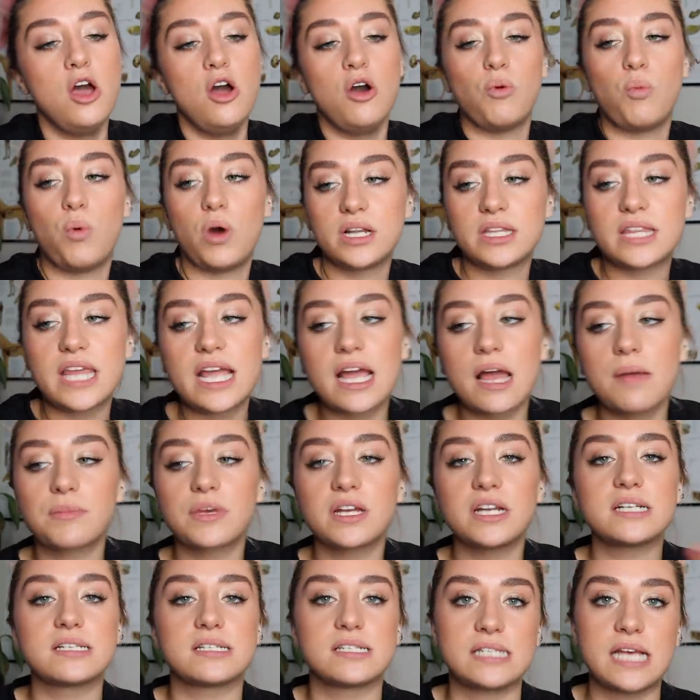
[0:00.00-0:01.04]
One thing I'm
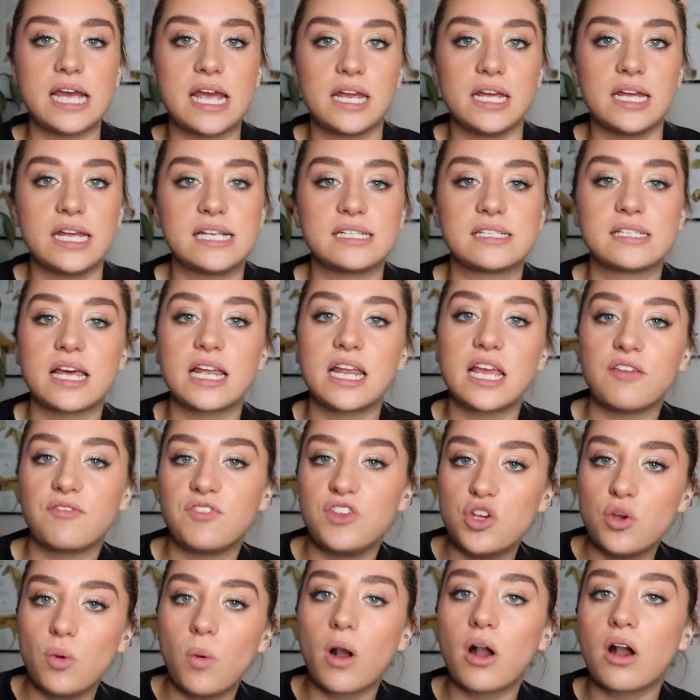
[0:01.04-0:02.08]
gonna say is that if
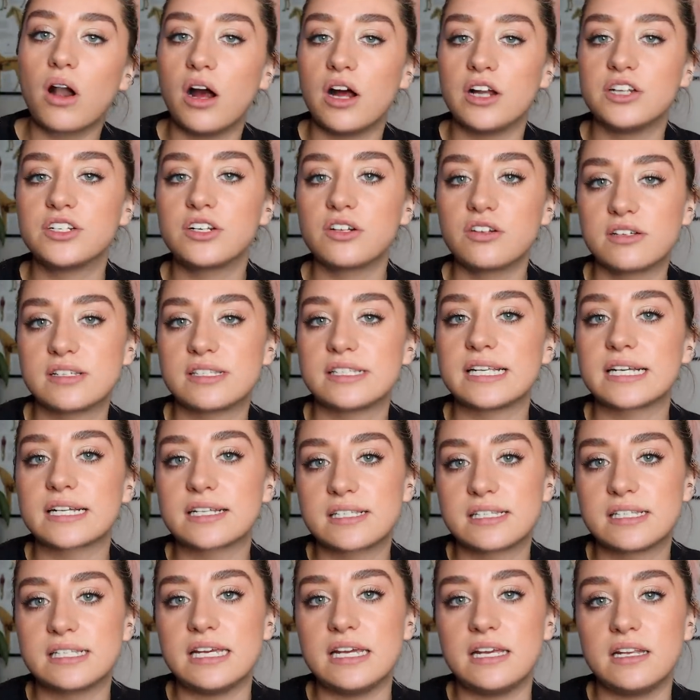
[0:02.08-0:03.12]
you are under
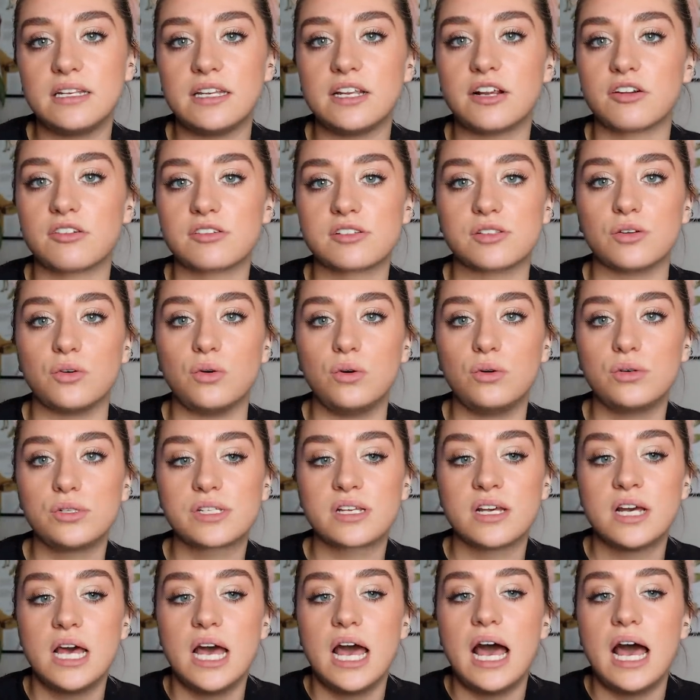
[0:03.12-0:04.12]
16 years old,